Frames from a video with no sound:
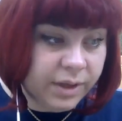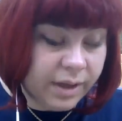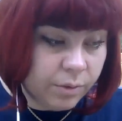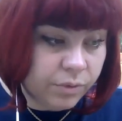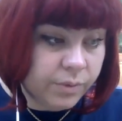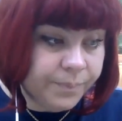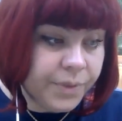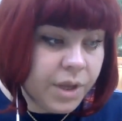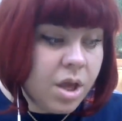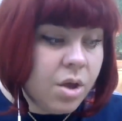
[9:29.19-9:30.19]
health.
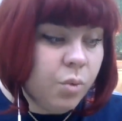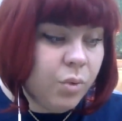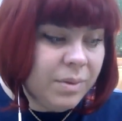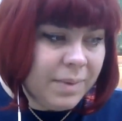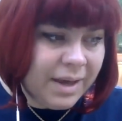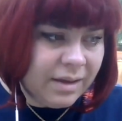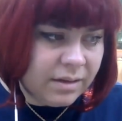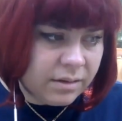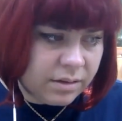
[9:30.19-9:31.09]
We may